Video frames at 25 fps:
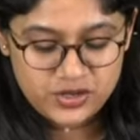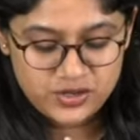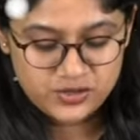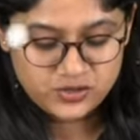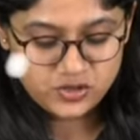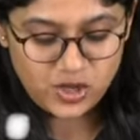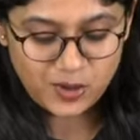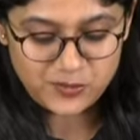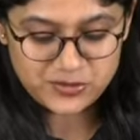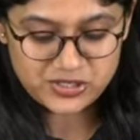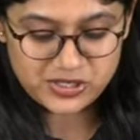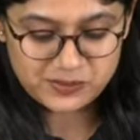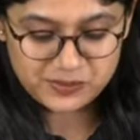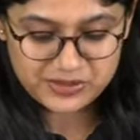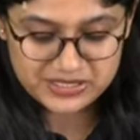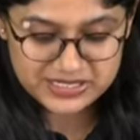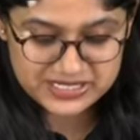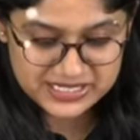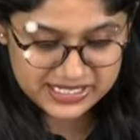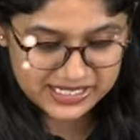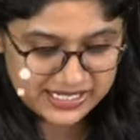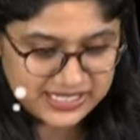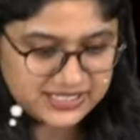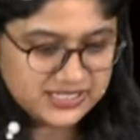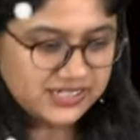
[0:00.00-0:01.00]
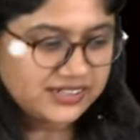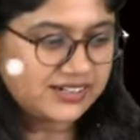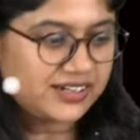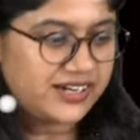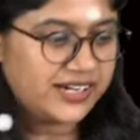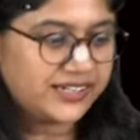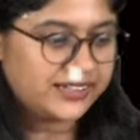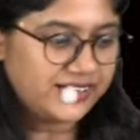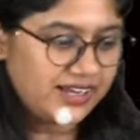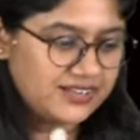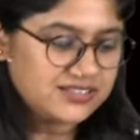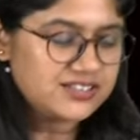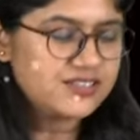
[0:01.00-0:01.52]
So option number D is the
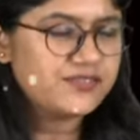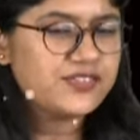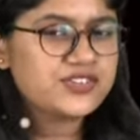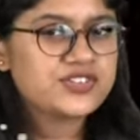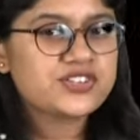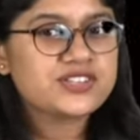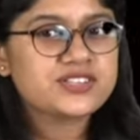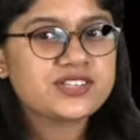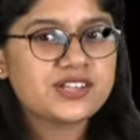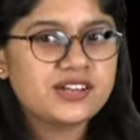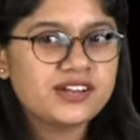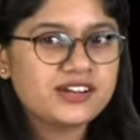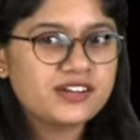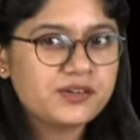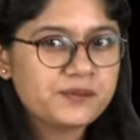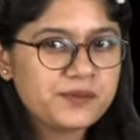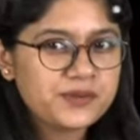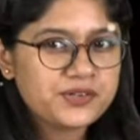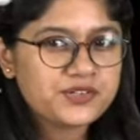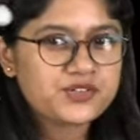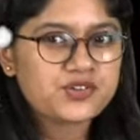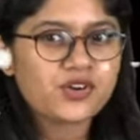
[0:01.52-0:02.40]
correct answer, which is a little bit